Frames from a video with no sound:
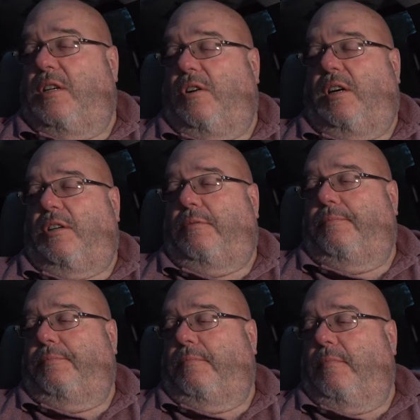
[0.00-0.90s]
I talked to.
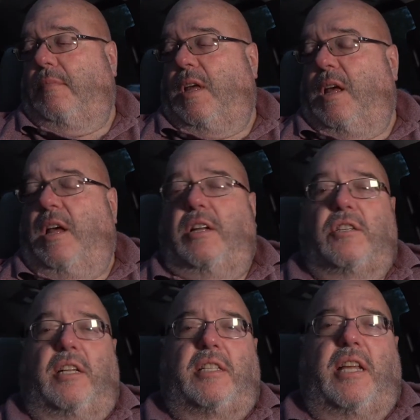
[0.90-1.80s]

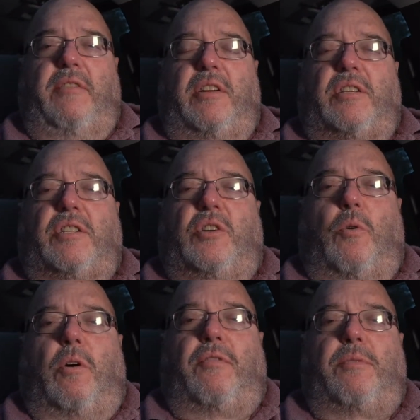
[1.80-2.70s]
So let's give it a
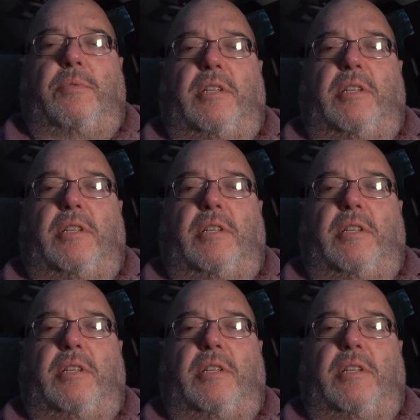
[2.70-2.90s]
score from